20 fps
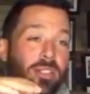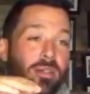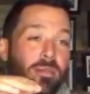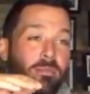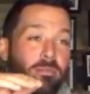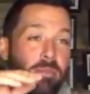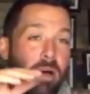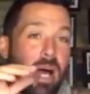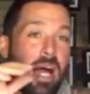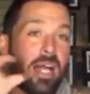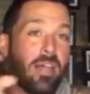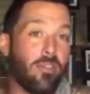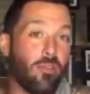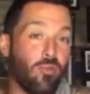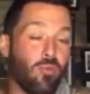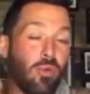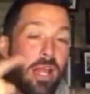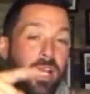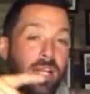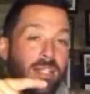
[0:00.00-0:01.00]
by the
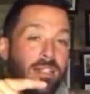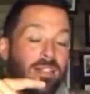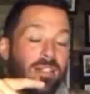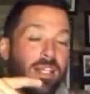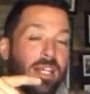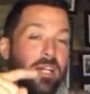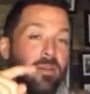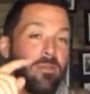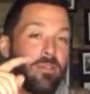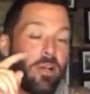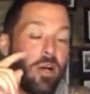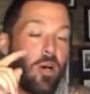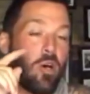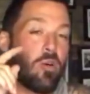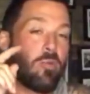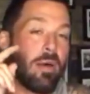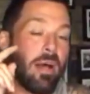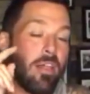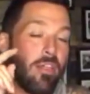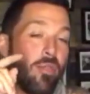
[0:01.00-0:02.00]
race, and it was all
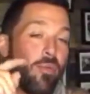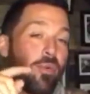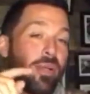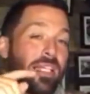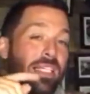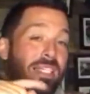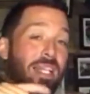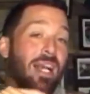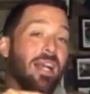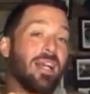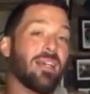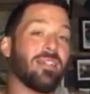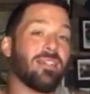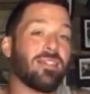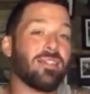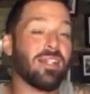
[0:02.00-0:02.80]
by 3 seconds.